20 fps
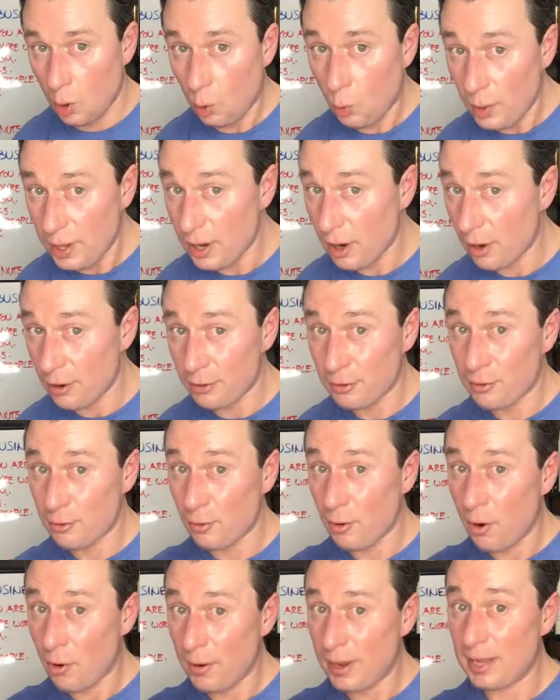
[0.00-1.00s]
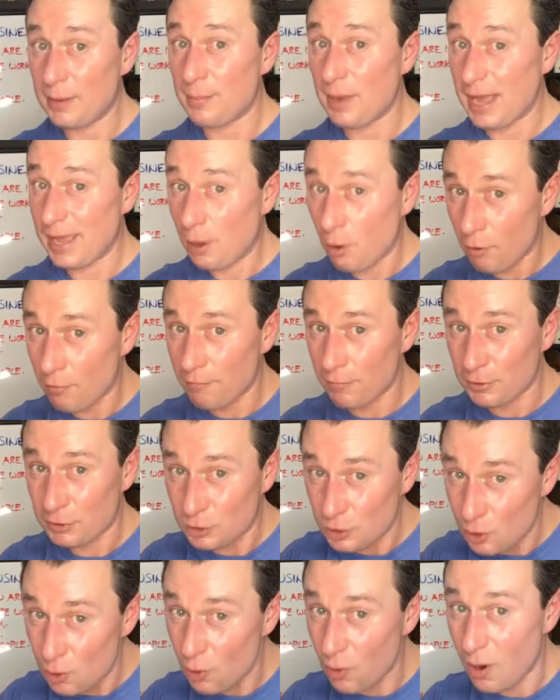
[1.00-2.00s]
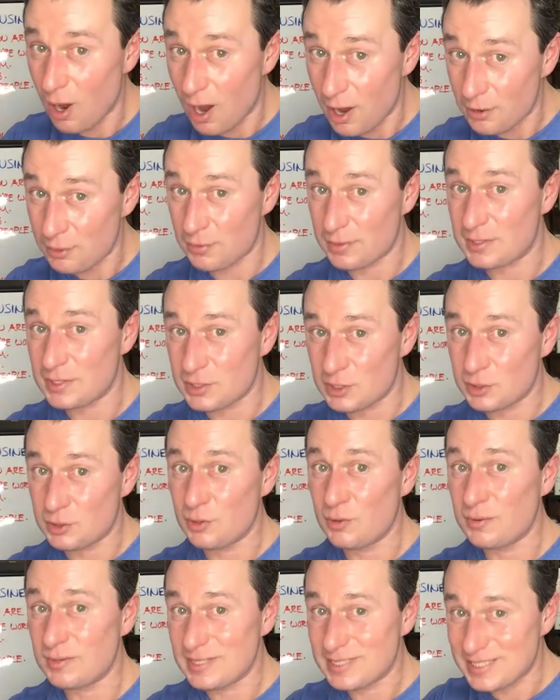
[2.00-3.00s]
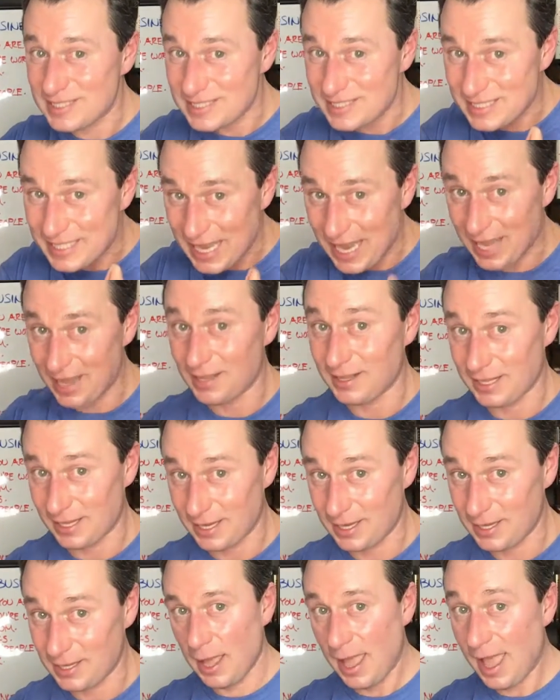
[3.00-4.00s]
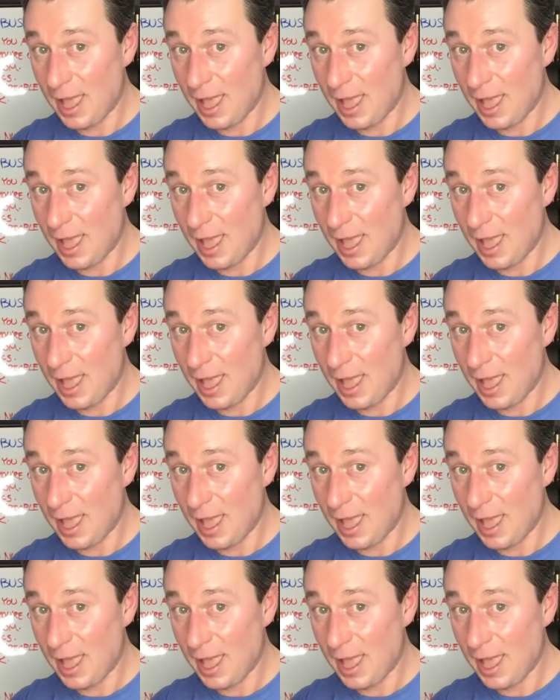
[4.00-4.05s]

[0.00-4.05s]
We are growing by over 200 students daily.